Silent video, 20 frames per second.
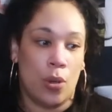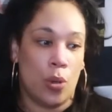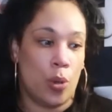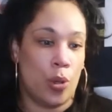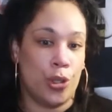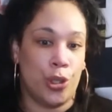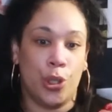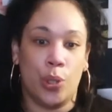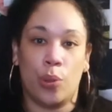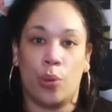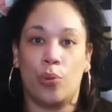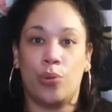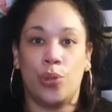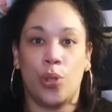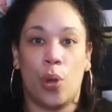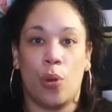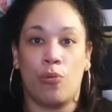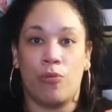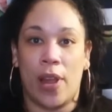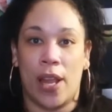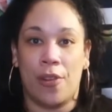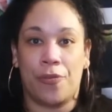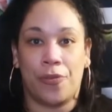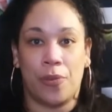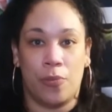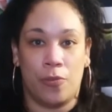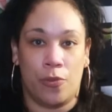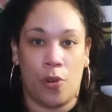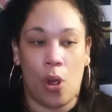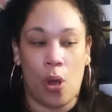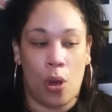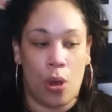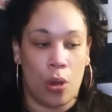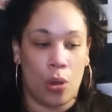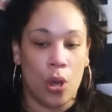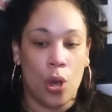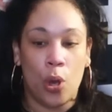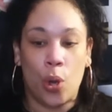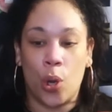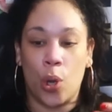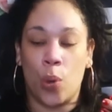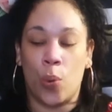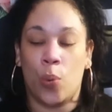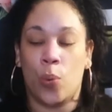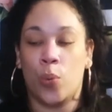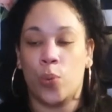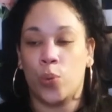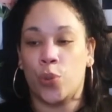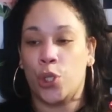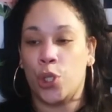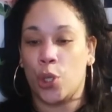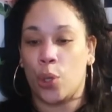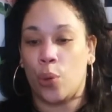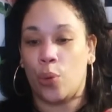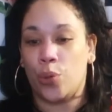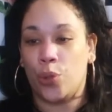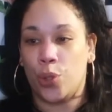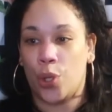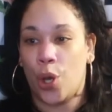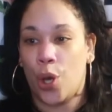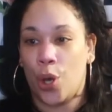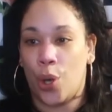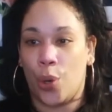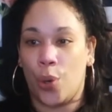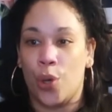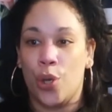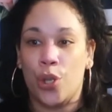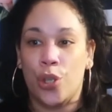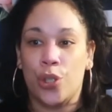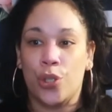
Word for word: or you don't know right from wrong or you don't know